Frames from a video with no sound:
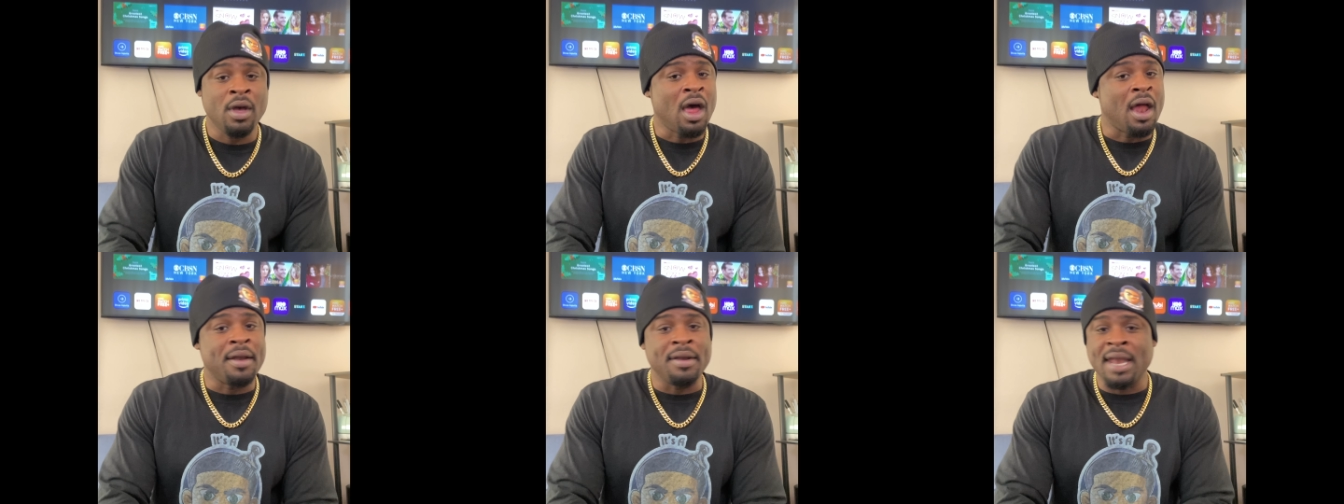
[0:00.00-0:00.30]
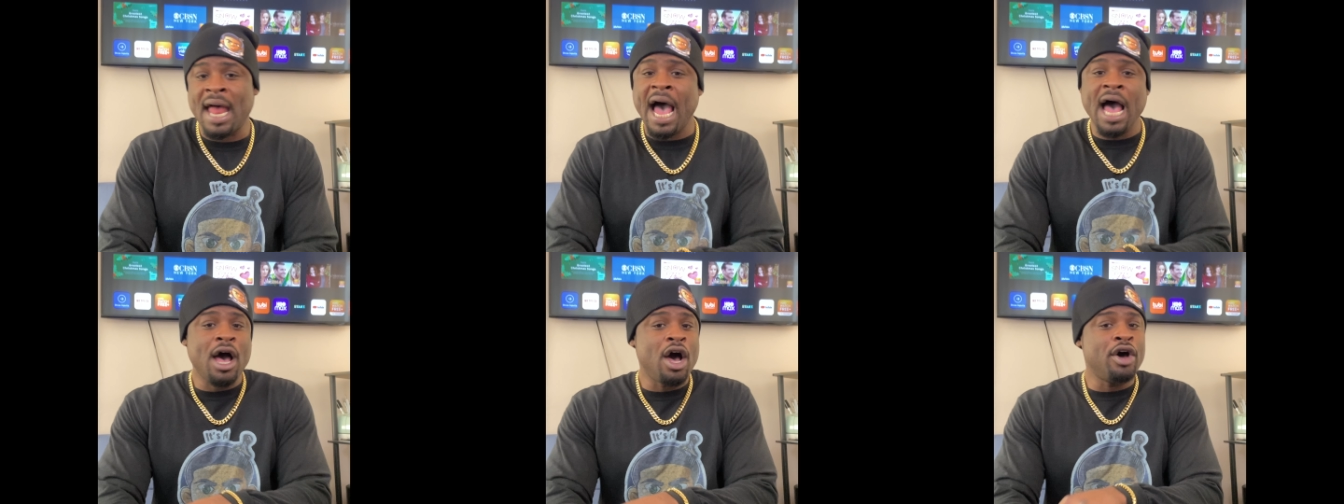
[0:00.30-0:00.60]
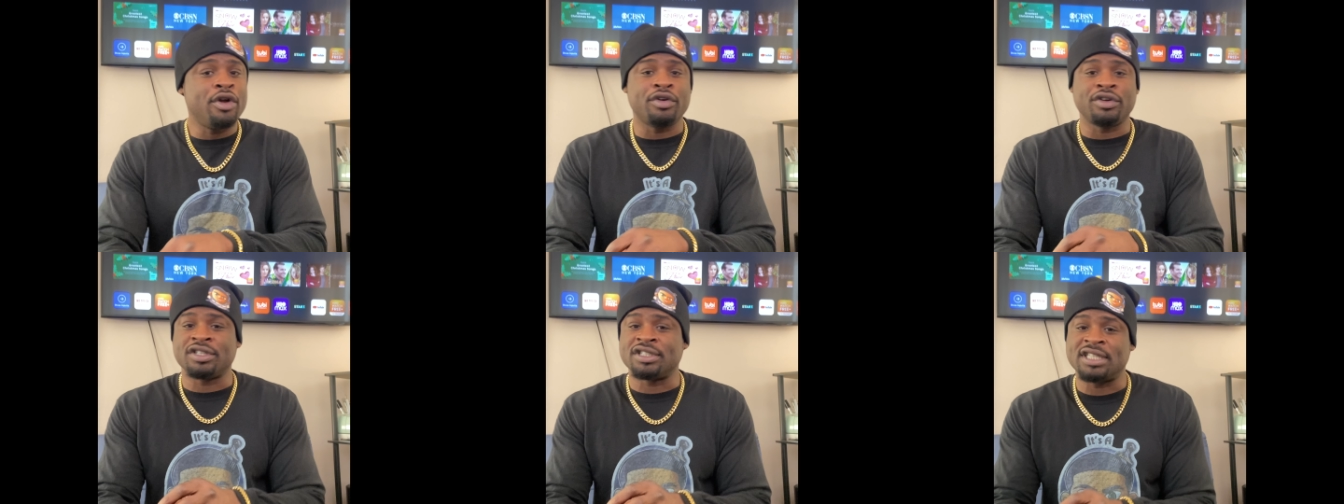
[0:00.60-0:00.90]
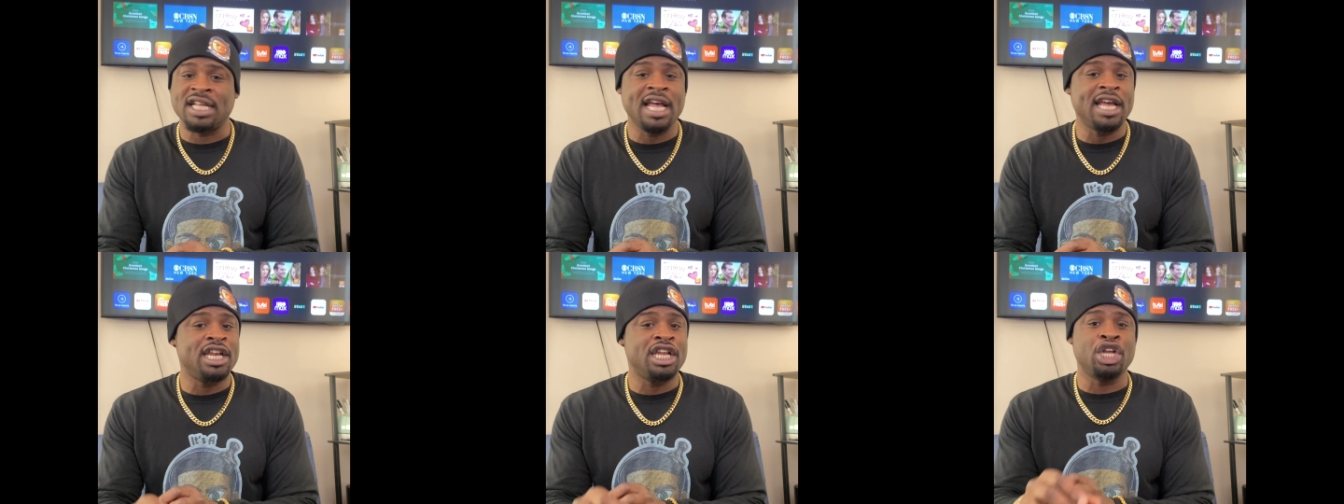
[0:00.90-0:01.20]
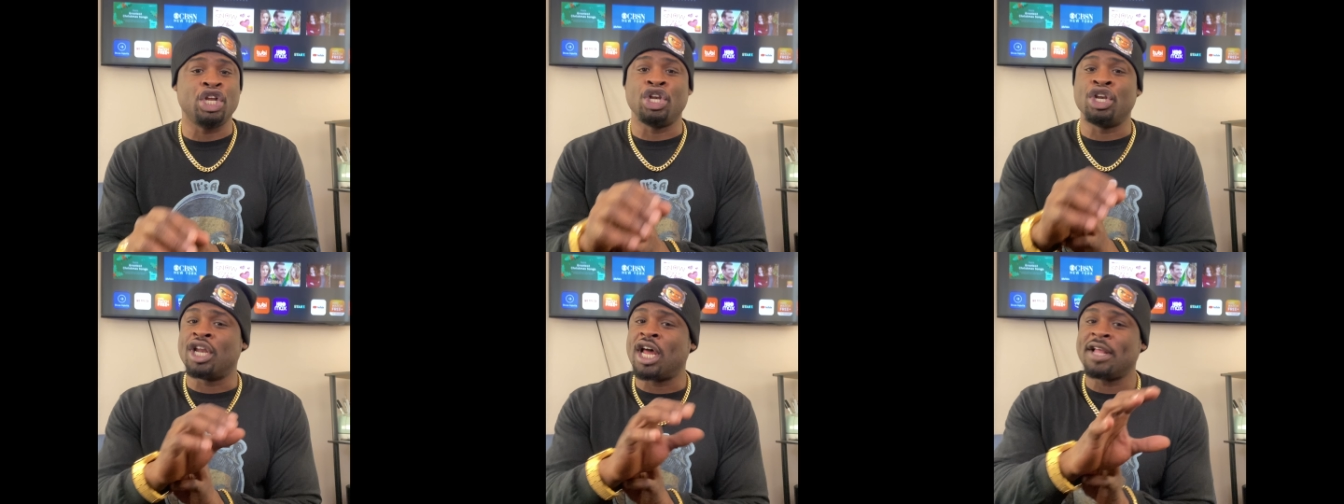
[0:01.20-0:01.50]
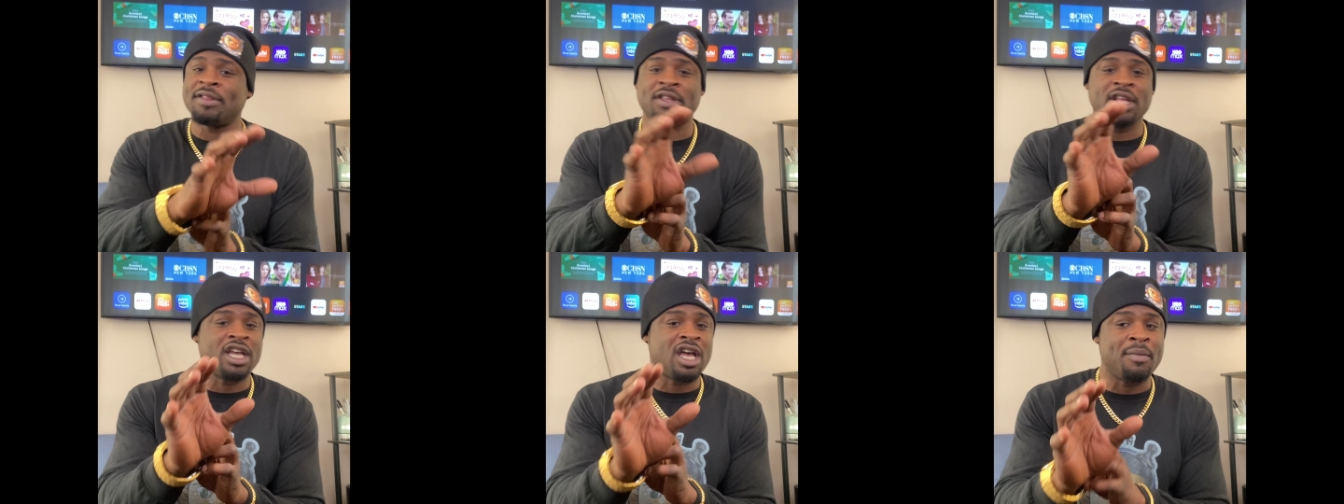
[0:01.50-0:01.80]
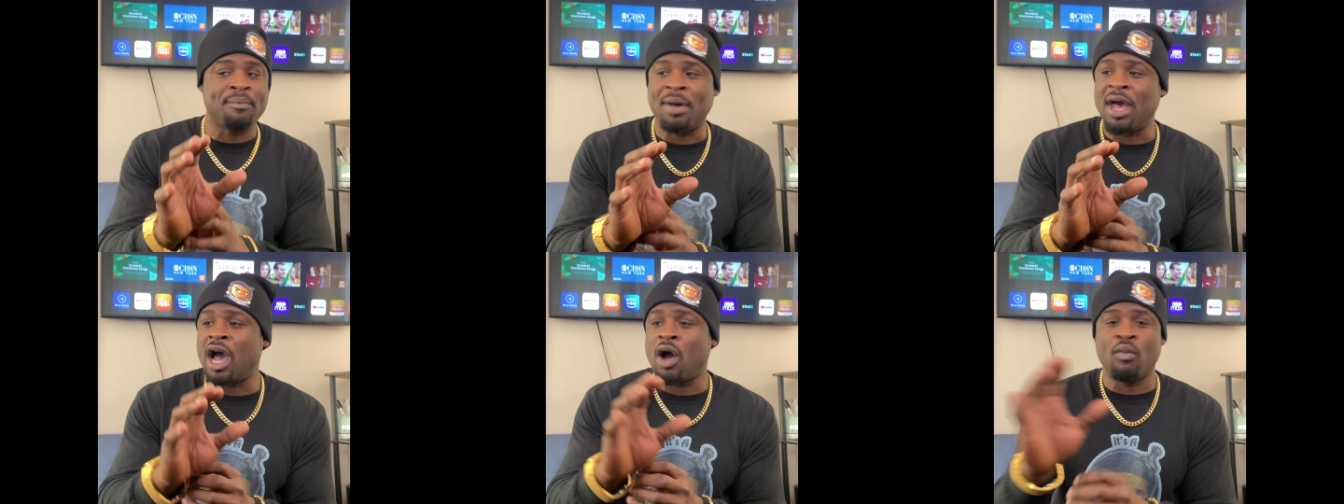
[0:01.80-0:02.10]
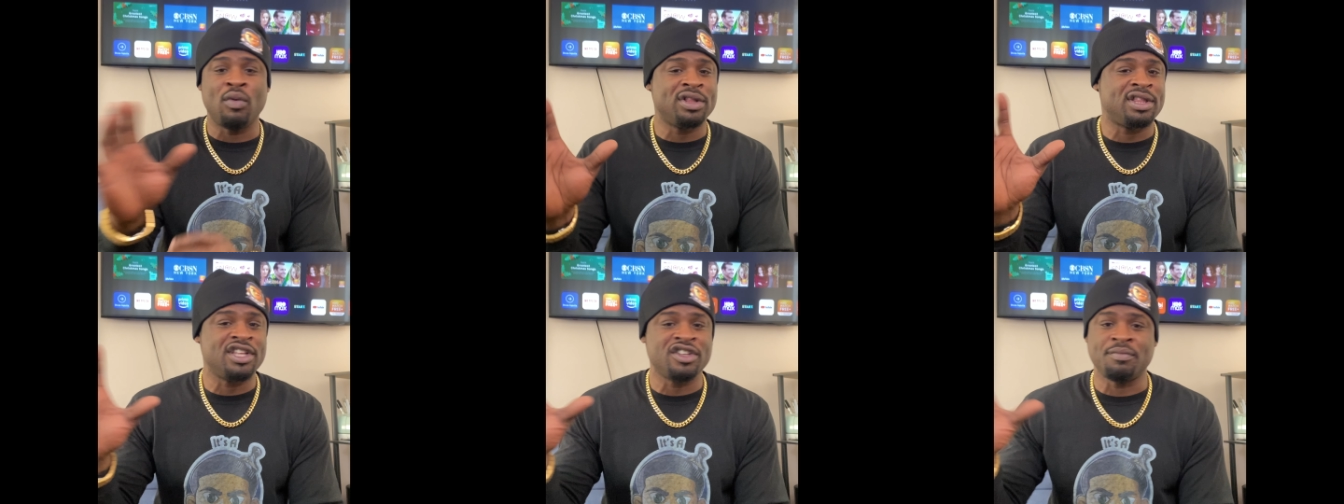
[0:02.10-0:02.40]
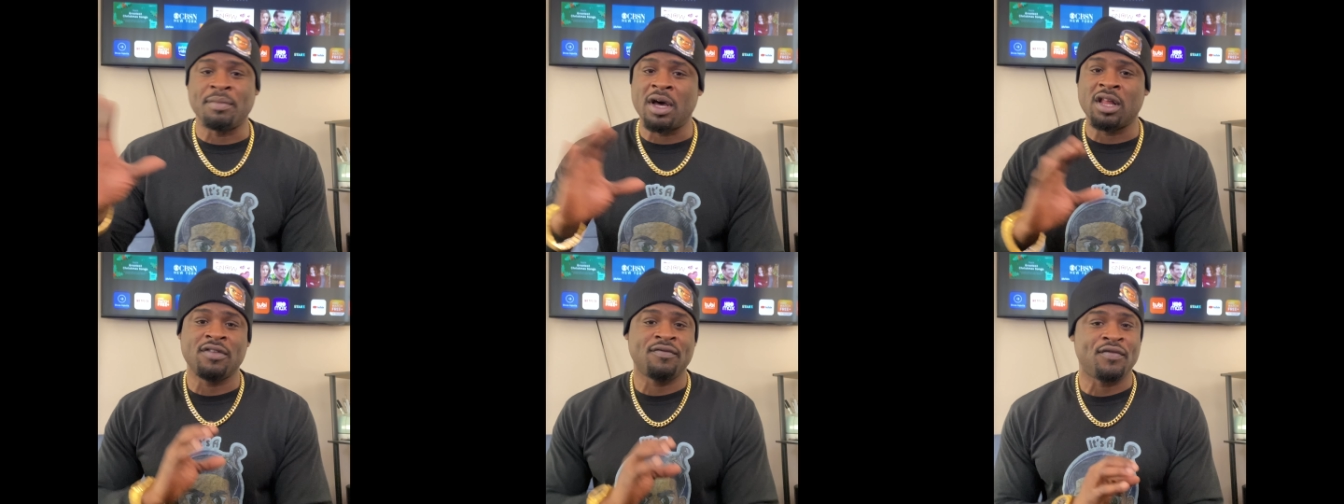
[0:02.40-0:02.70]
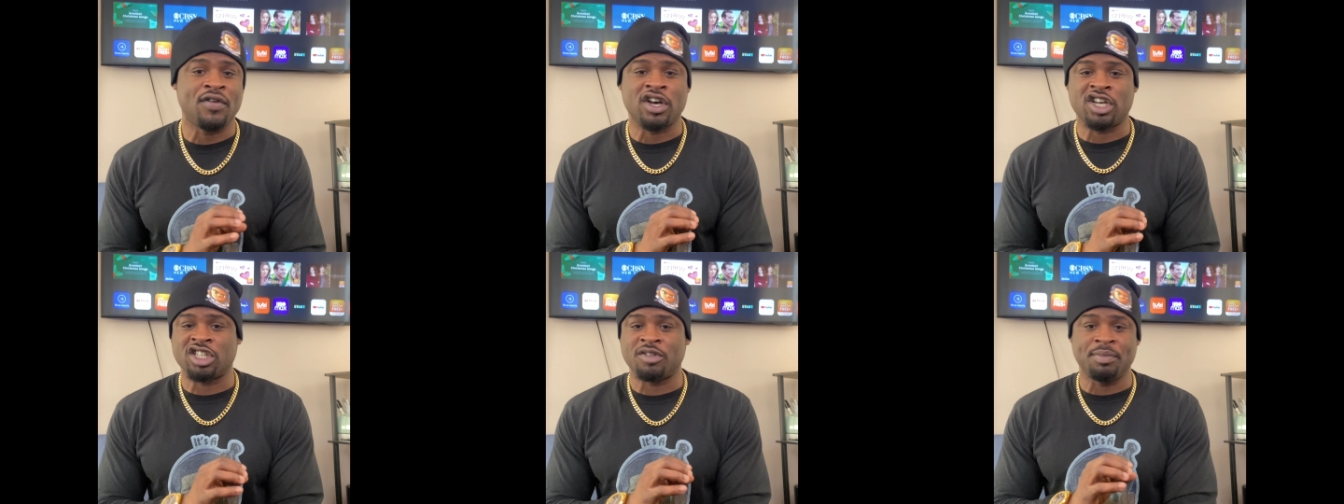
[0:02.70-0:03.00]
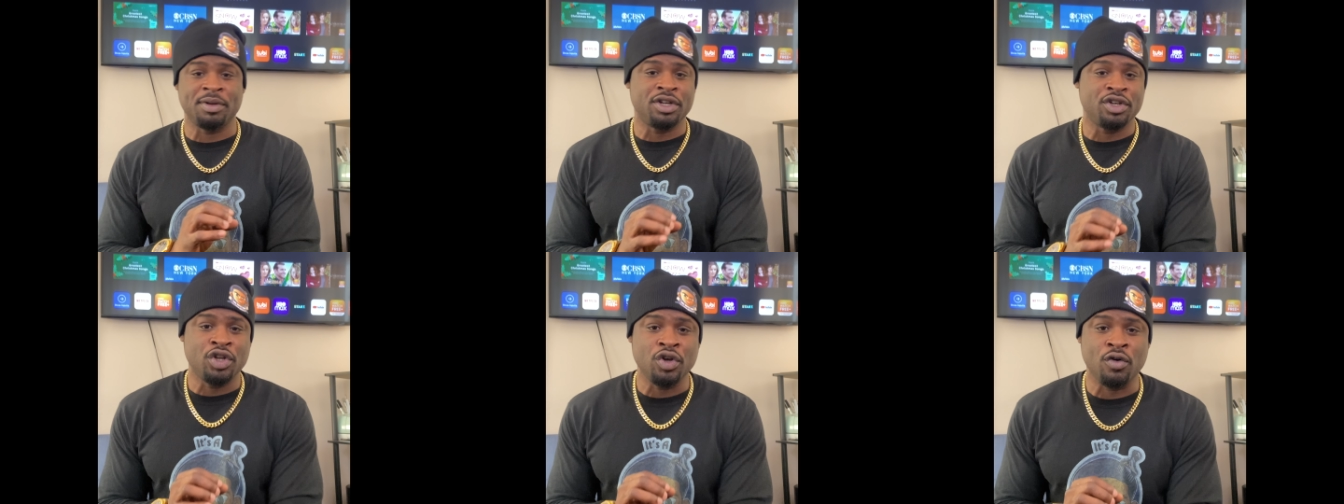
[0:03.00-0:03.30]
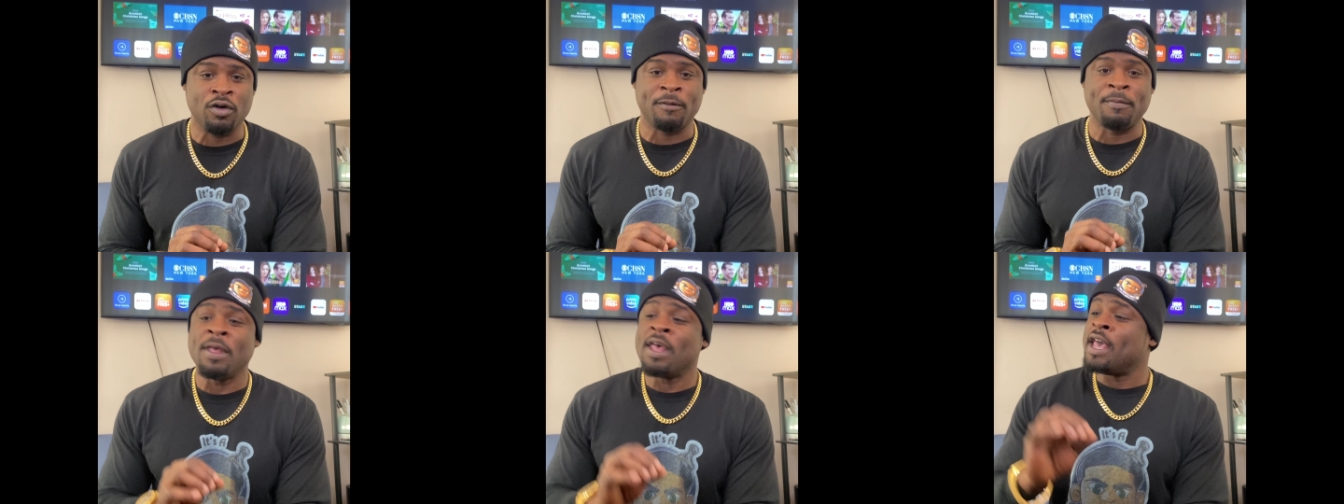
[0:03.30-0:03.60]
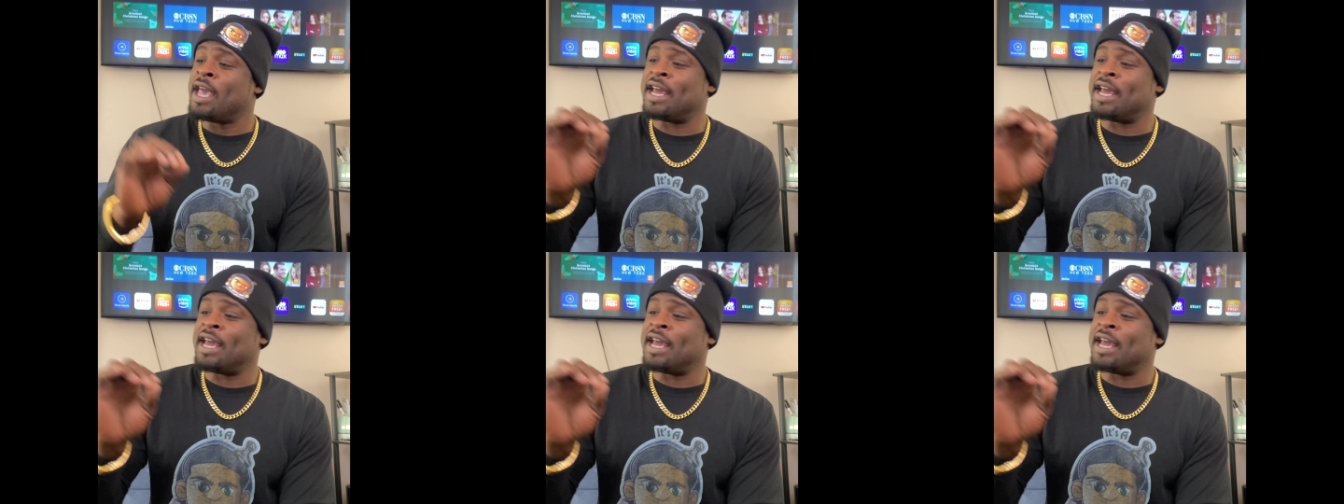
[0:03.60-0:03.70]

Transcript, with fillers: Not understanding nothing about what this motherfucker's been doing.